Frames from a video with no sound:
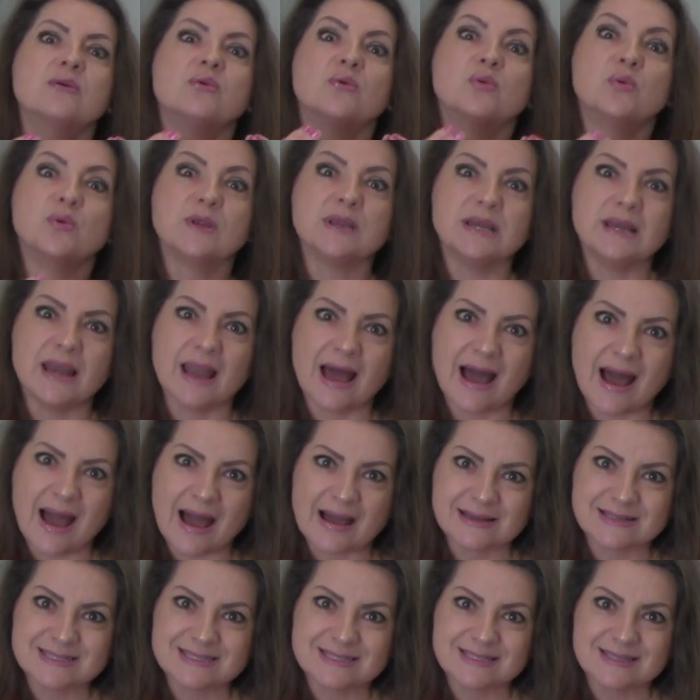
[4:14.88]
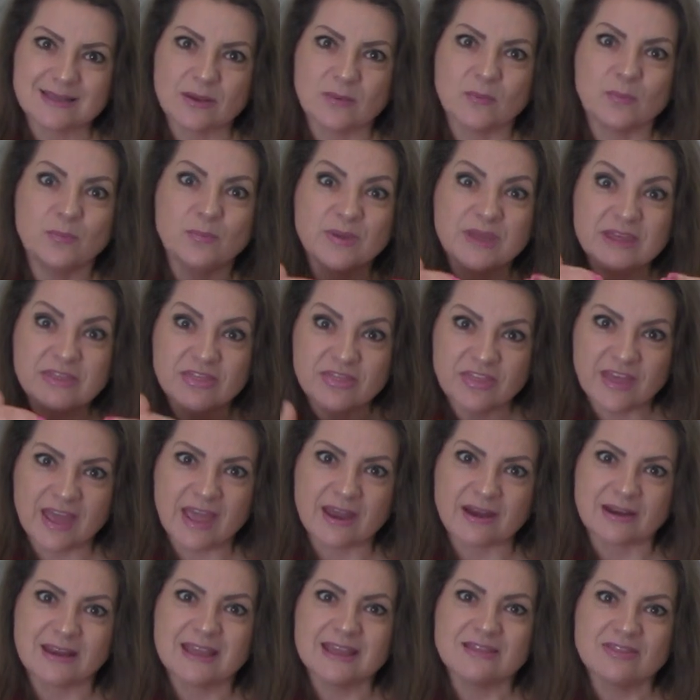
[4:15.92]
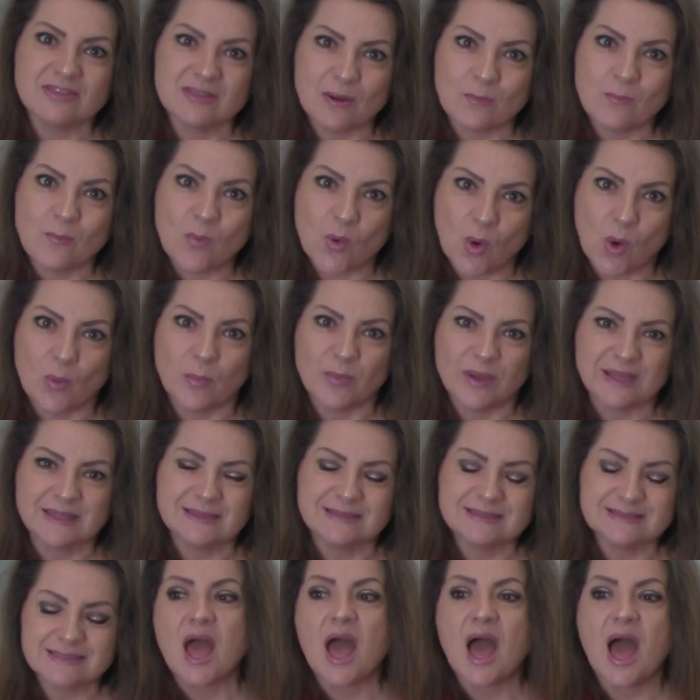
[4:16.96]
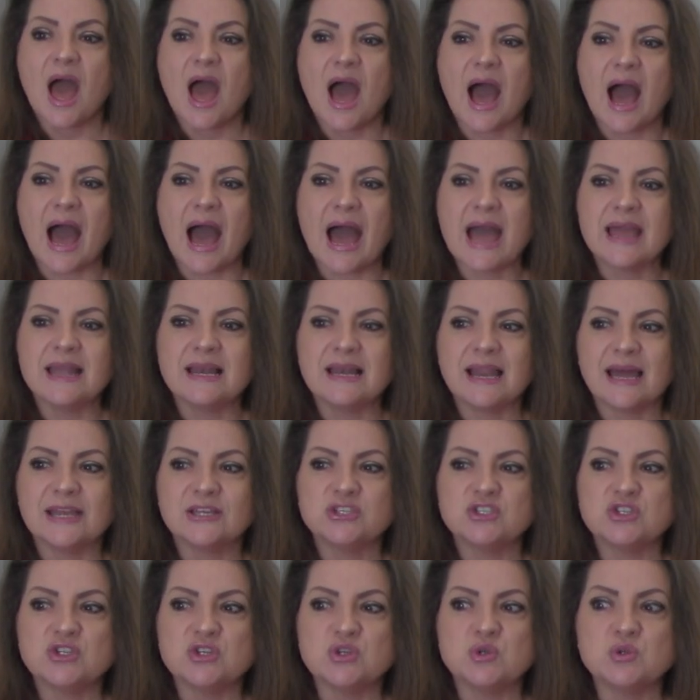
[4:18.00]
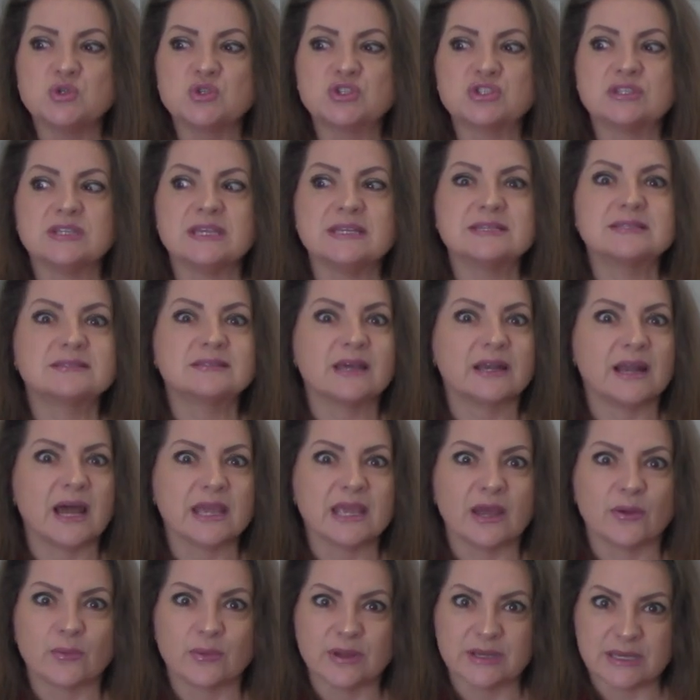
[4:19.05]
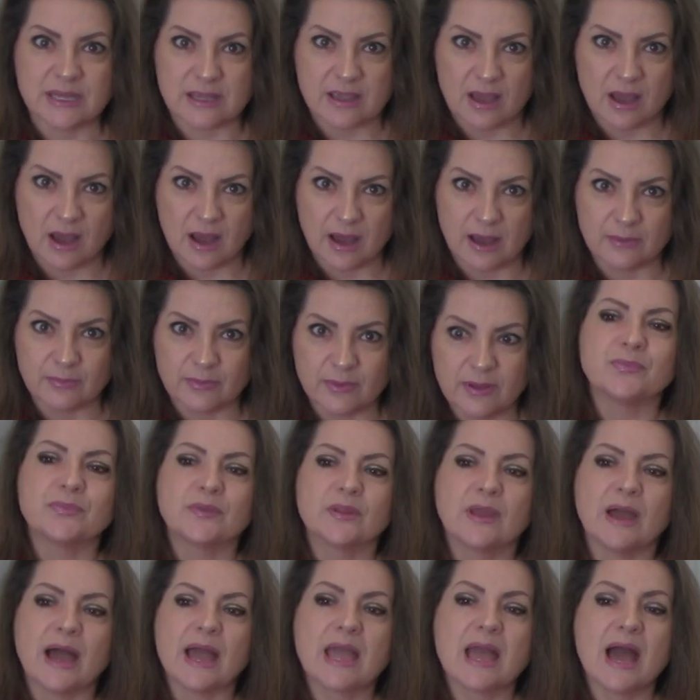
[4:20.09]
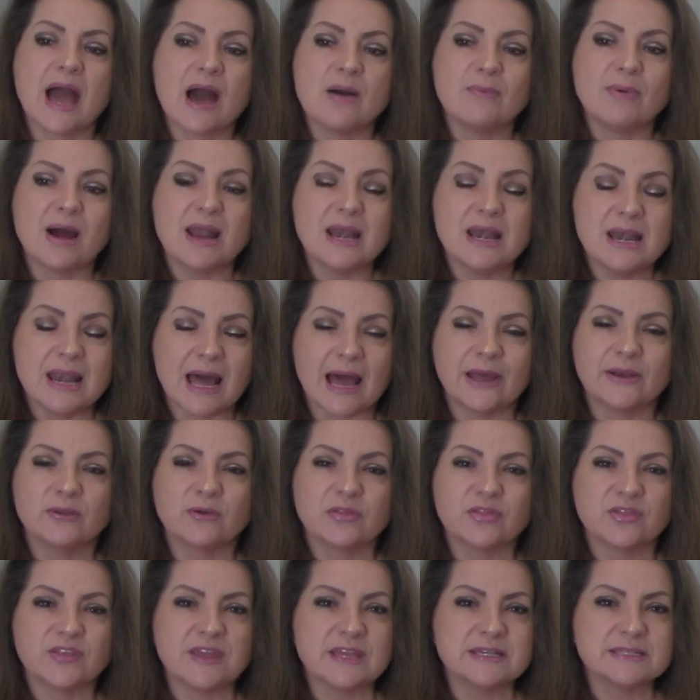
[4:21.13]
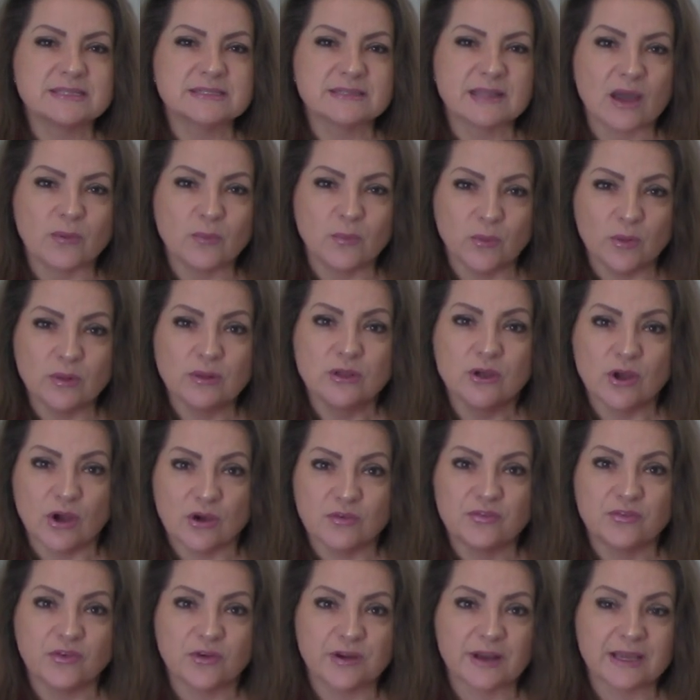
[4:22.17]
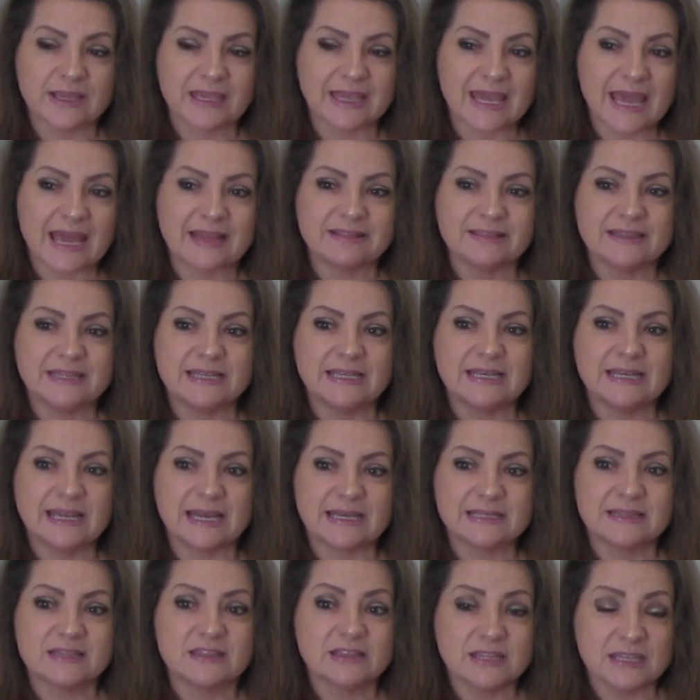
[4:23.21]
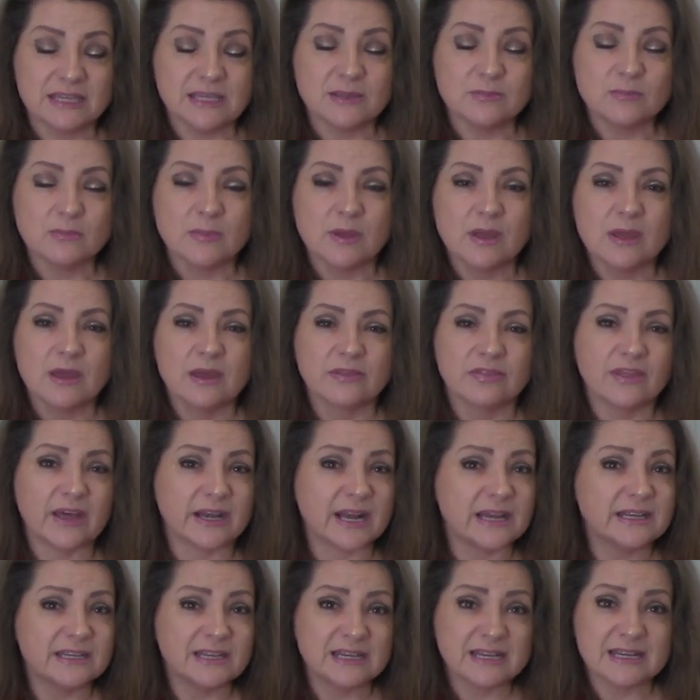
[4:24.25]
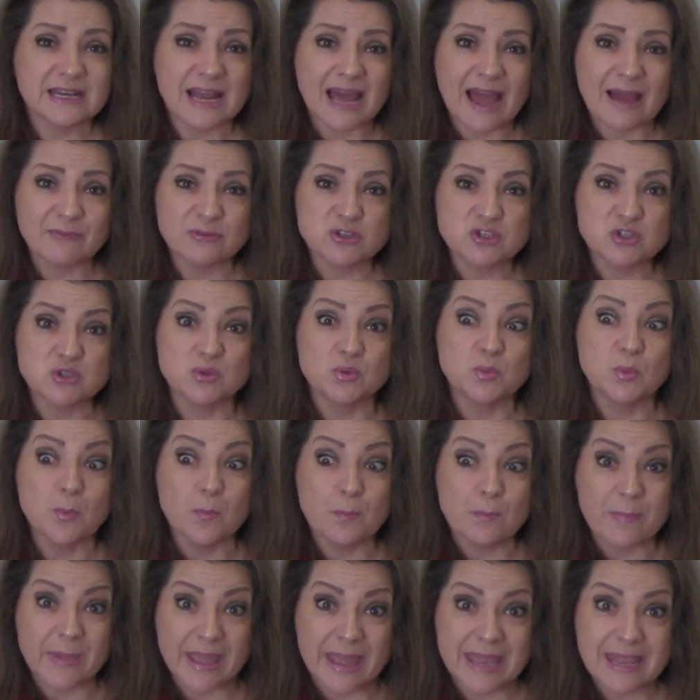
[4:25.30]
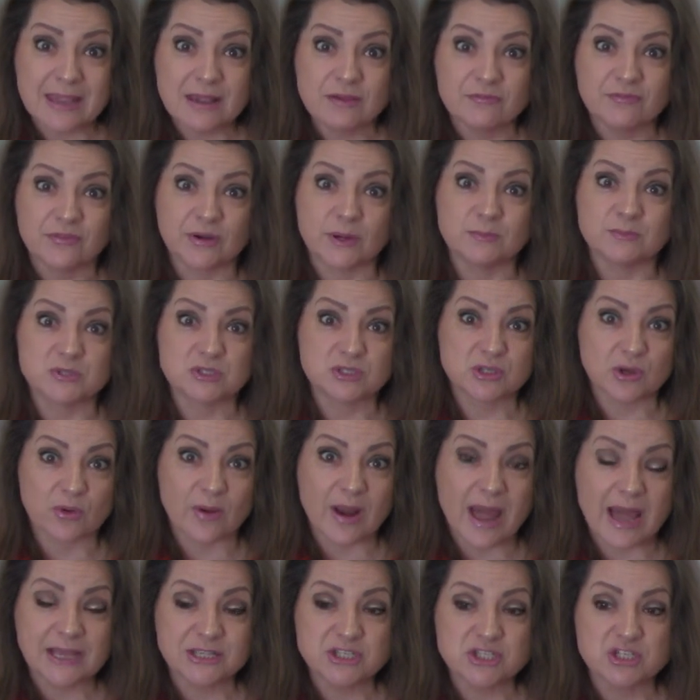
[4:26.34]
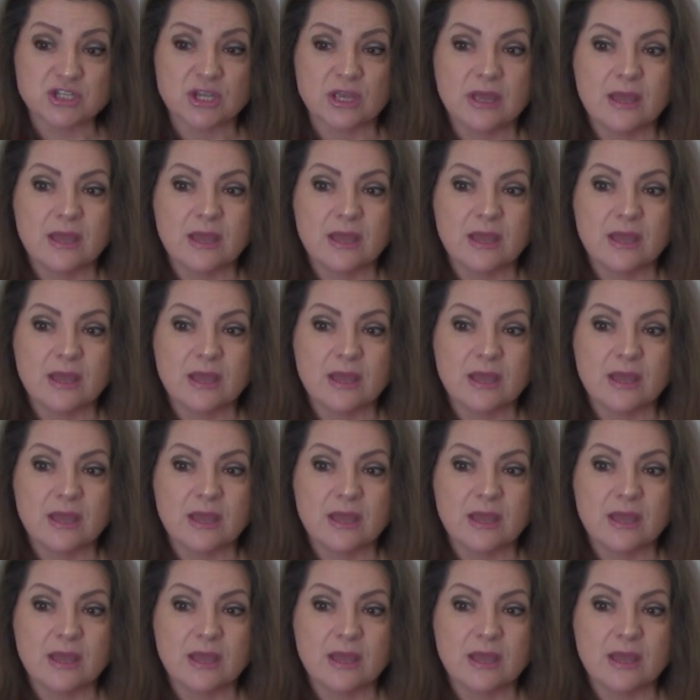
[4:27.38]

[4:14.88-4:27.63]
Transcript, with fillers: relax, be there in the moment. I like to use things that I already have. I have a lot of things that will go for a Candyland theme that I didn't have to make from scratch.